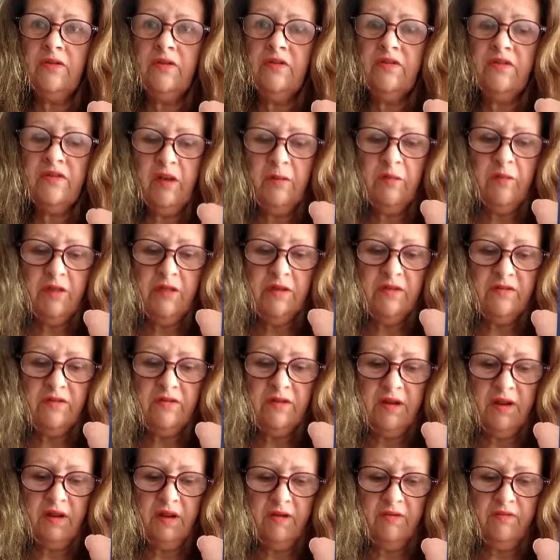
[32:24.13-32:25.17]
Because some of this
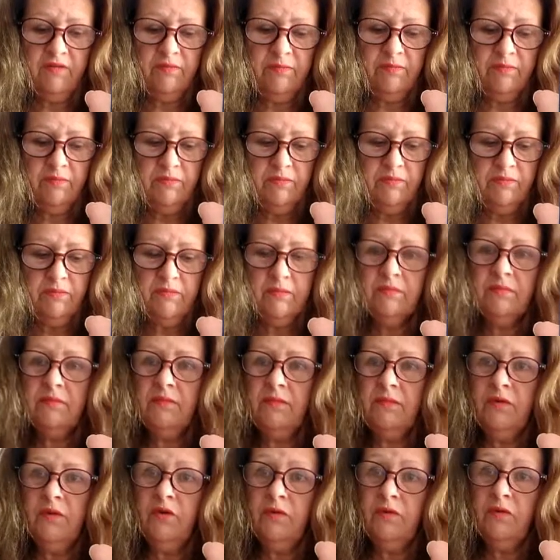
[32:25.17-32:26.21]
stuff,
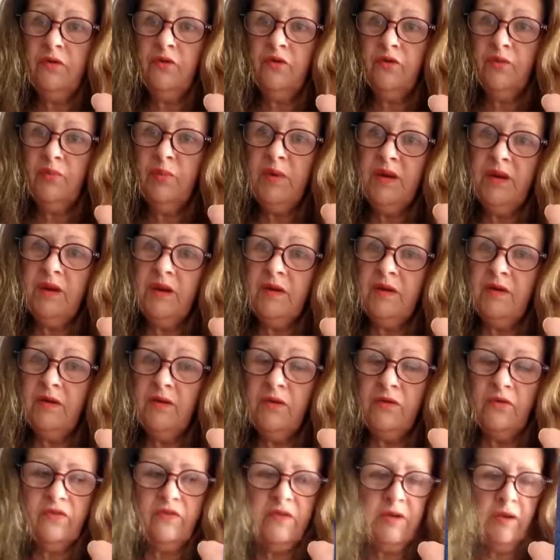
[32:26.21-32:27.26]
Uranus being in
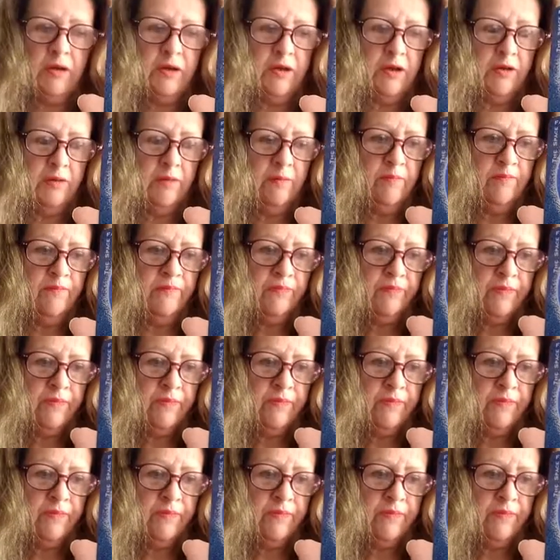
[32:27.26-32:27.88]
your sign,